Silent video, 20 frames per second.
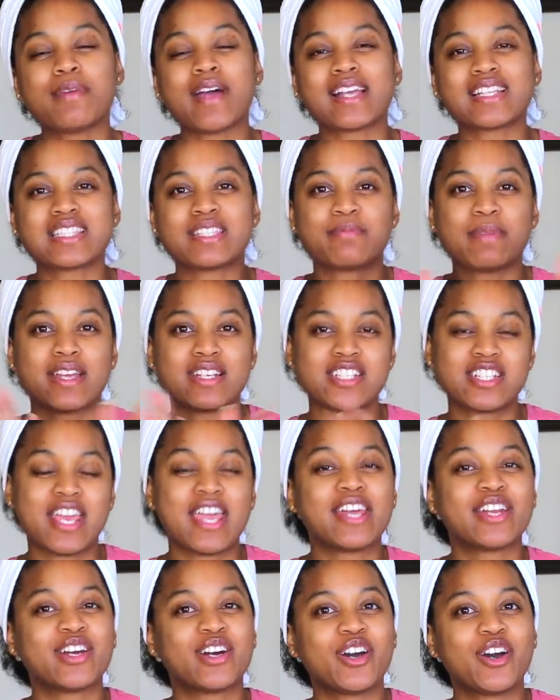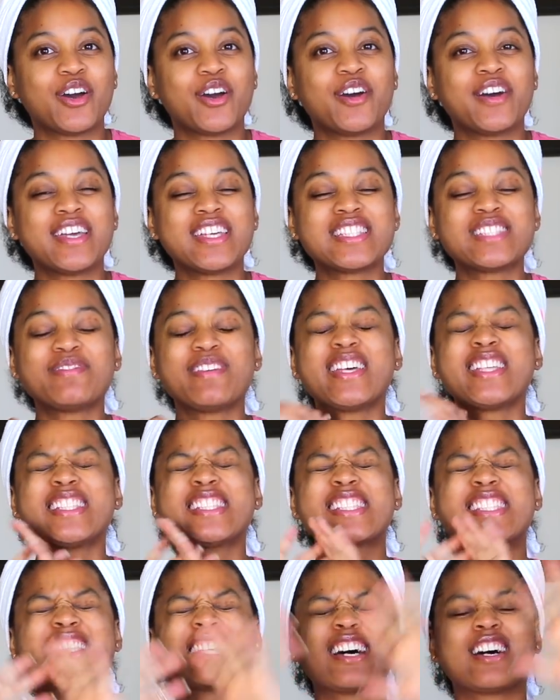back to my channel. It's been
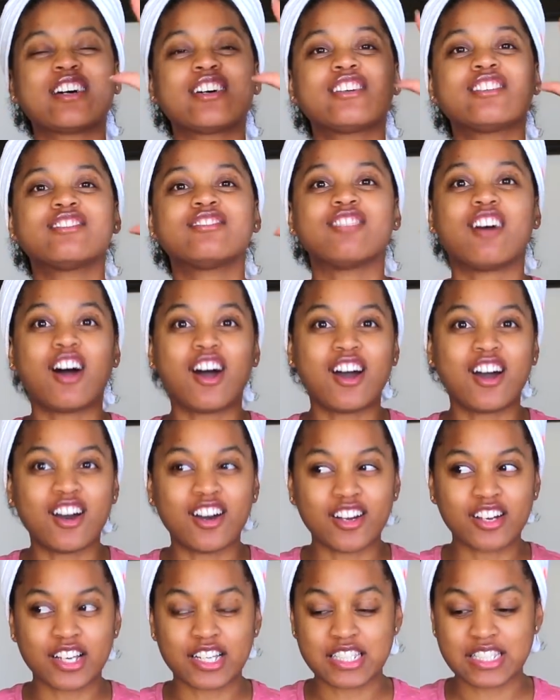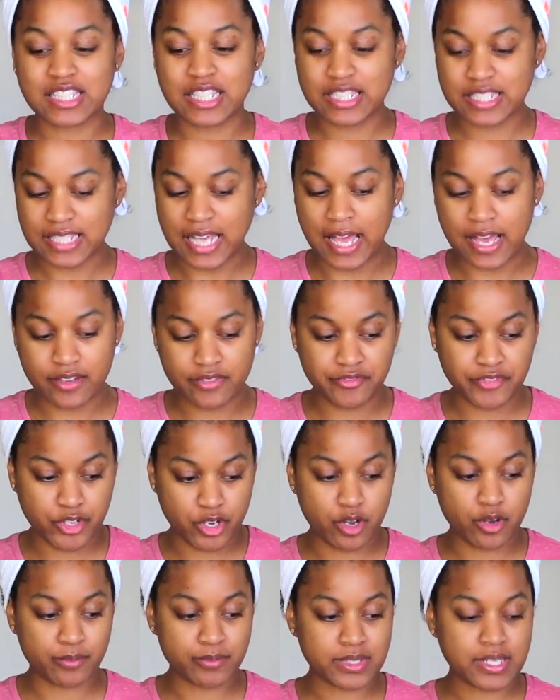so long since I
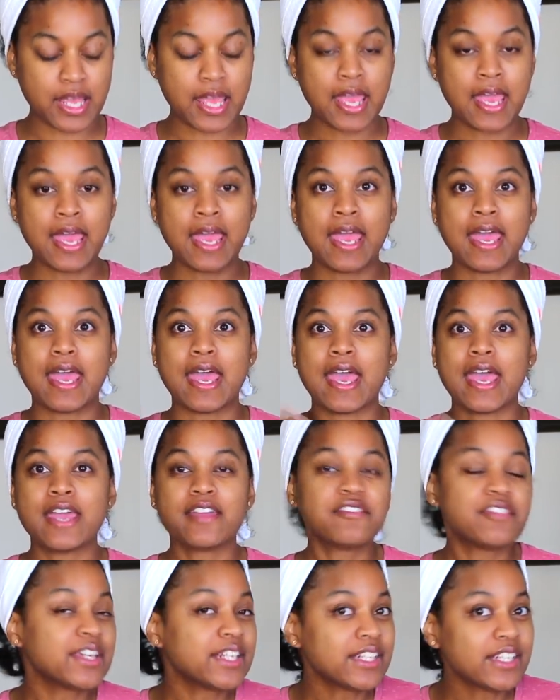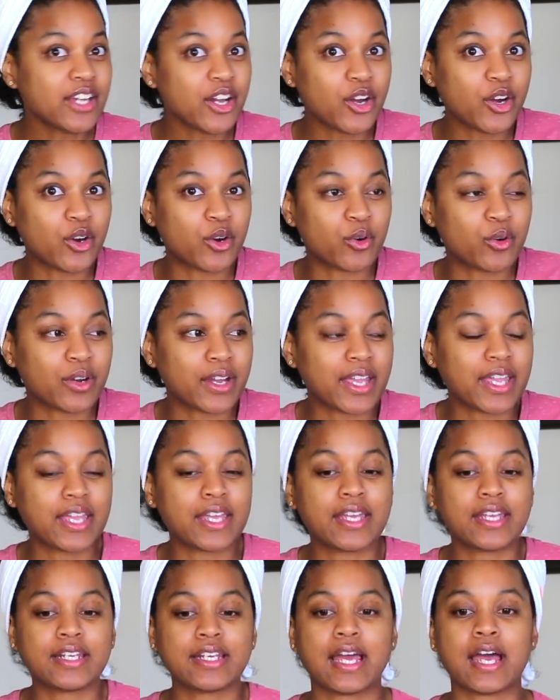filmed a video
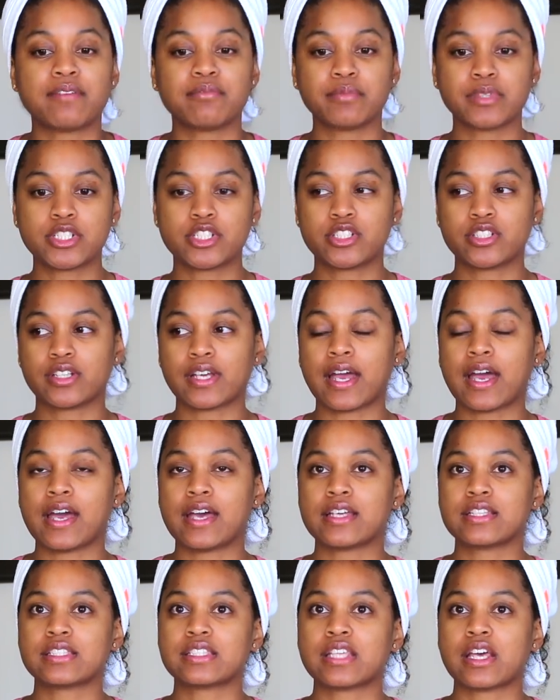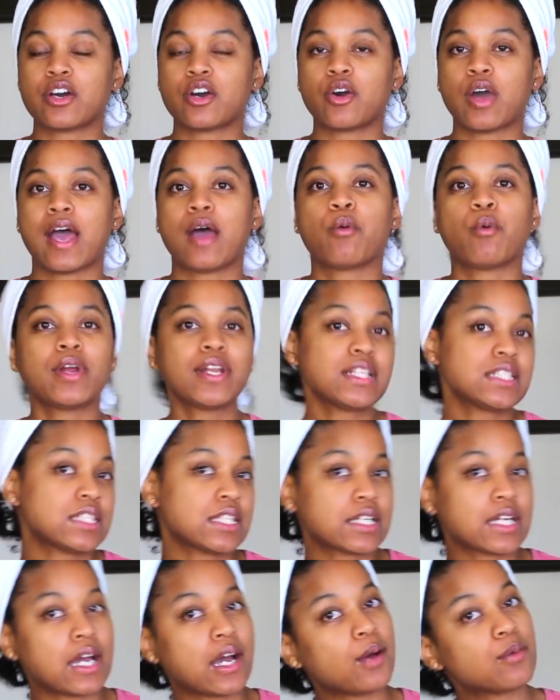and I've missed you guys. So I wanted
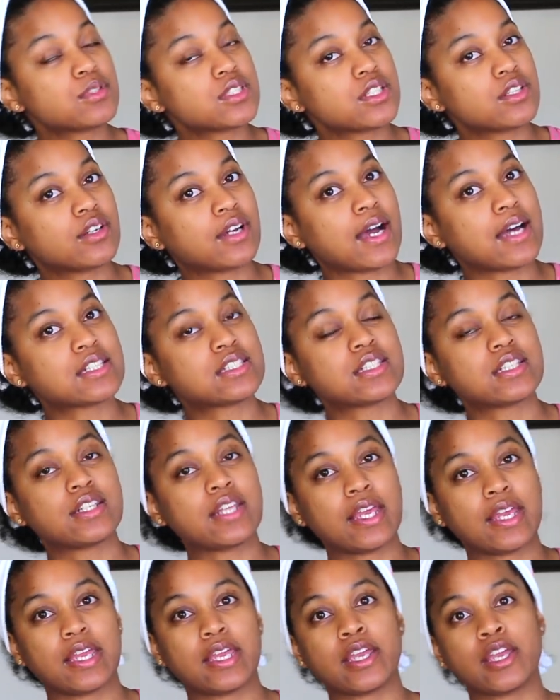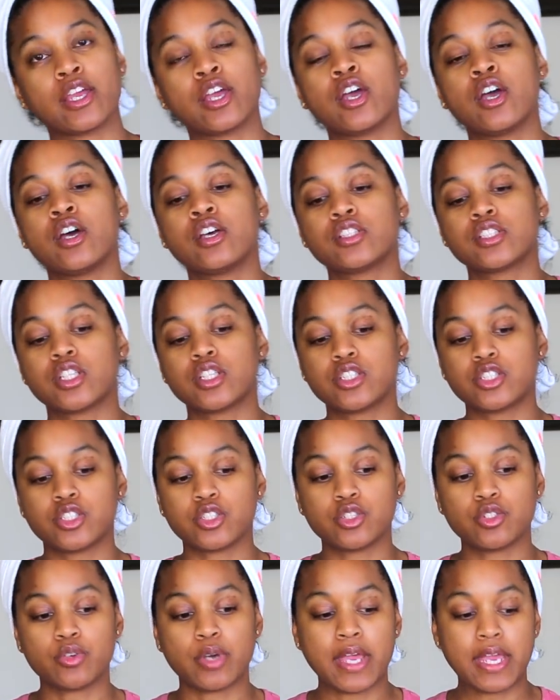to come to you guys today to
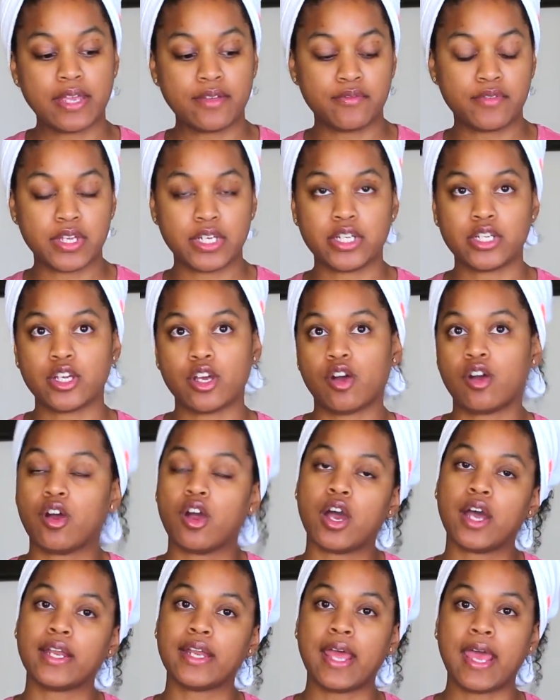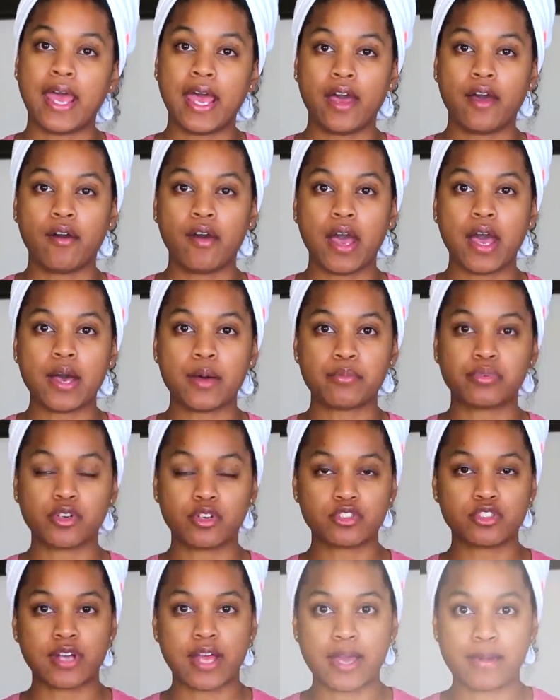do a video on how I
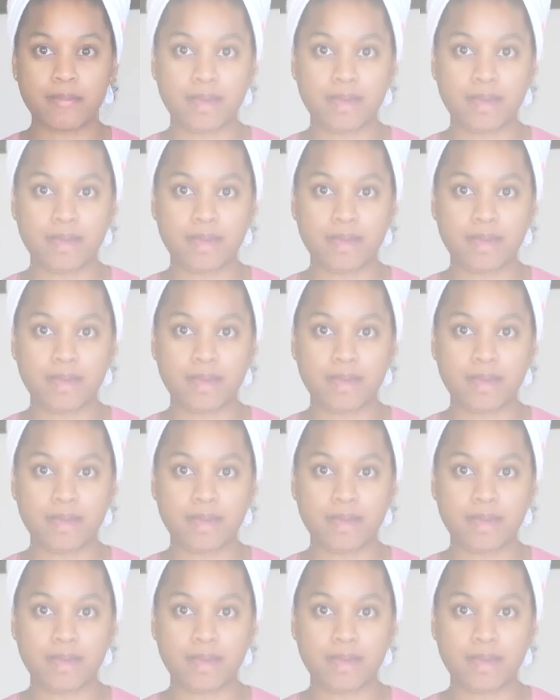blow dry